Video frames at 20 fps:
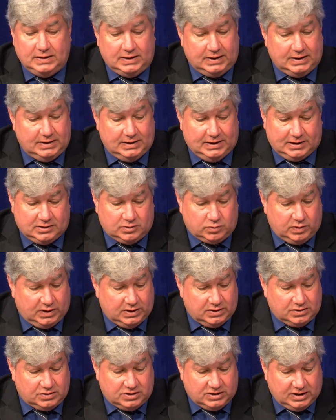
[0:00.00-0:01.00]
and that's why
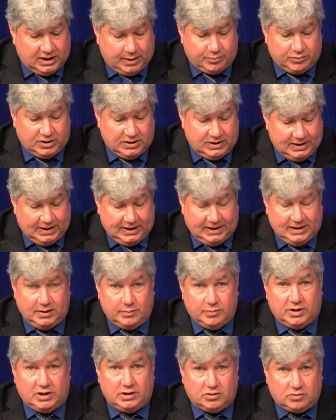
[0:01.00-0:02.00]
this Chapter 90 money,